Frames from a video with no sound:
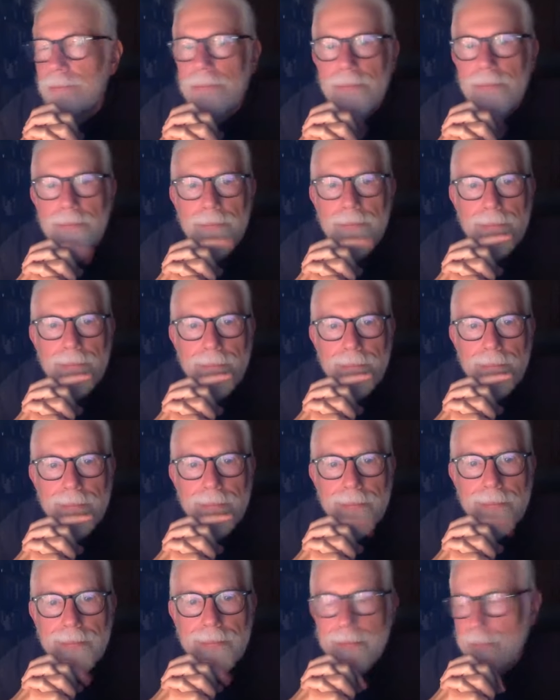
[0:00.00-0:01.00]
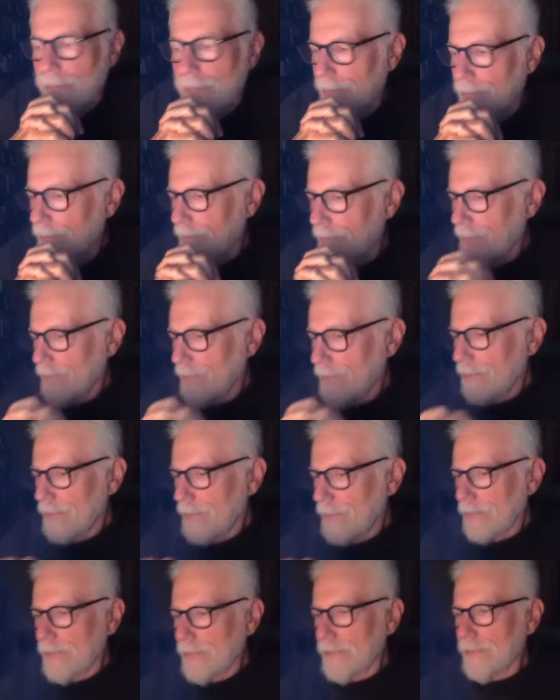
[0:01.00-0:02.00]
Bom, e se você
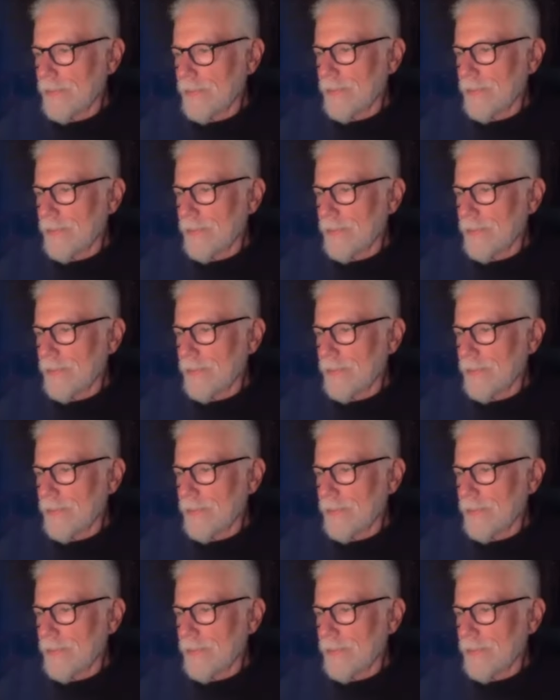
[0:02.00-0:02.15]
acompanhou